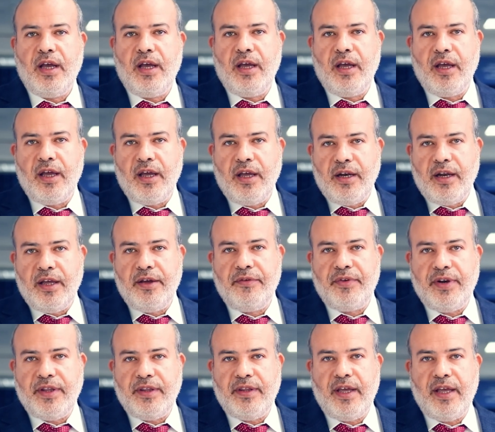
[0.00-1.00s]
in
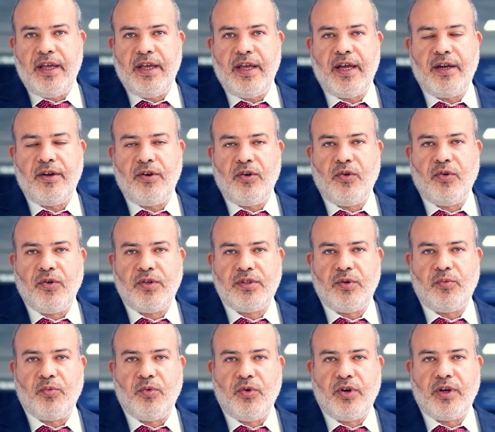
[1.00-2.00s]
every day and all
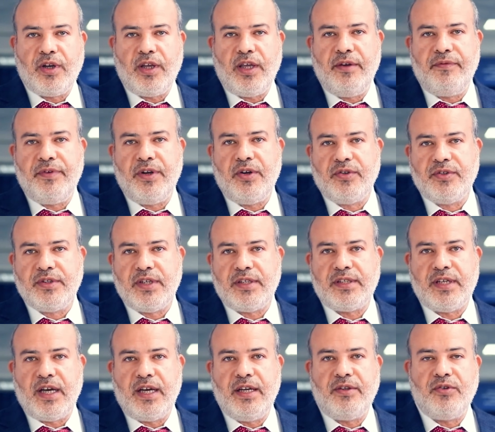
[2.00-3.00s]
the work, even on the
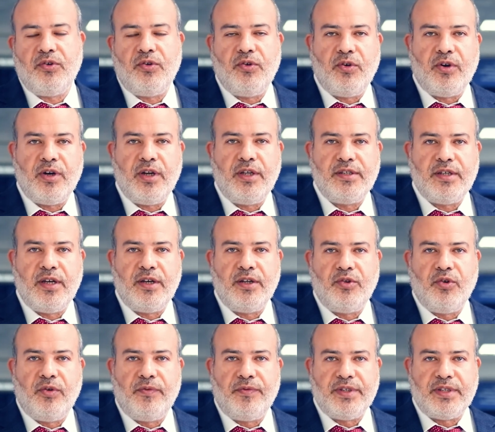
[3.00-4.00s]
site or in the
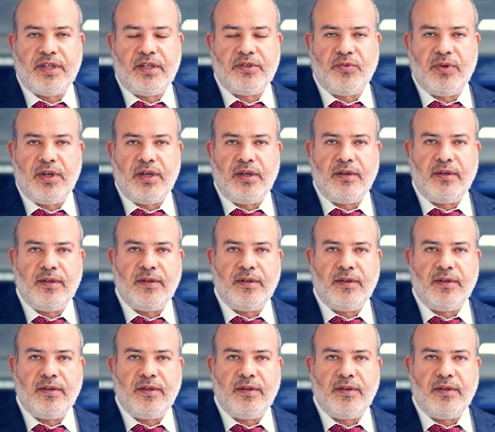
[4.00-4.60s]
head office as well.